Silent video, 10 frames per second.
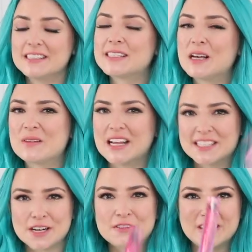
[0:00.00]
So that's
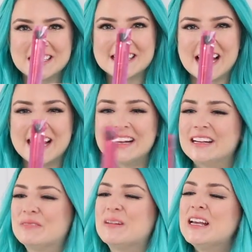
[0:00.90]
our first
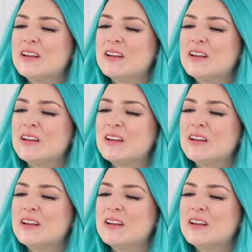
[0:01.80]
item.